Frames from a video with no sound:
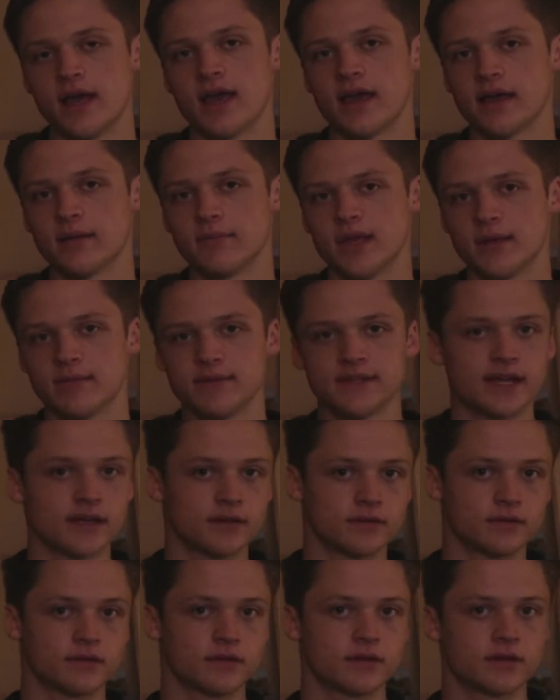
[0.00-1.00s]
and maybe
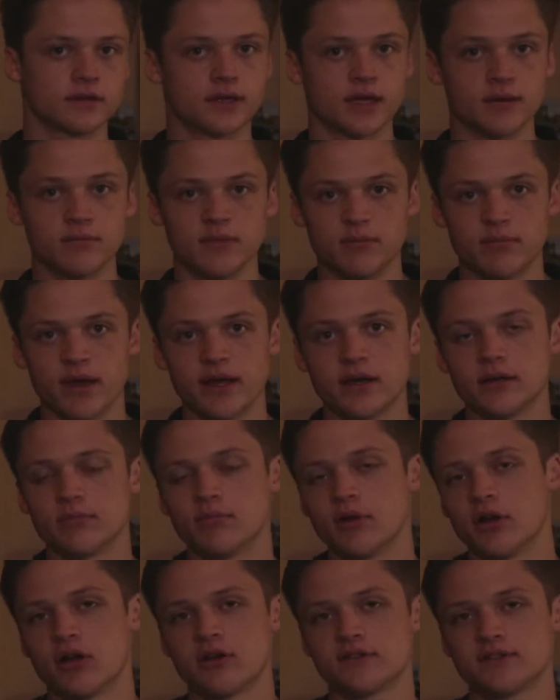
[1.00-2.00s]
that can be better,
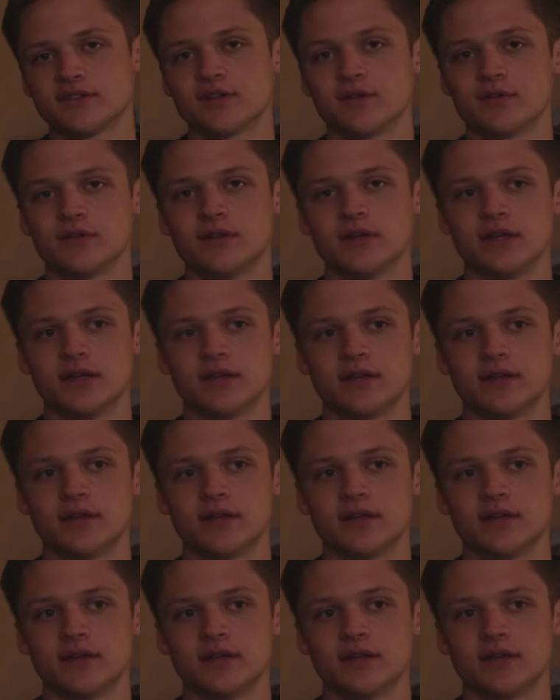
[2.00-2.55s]
but also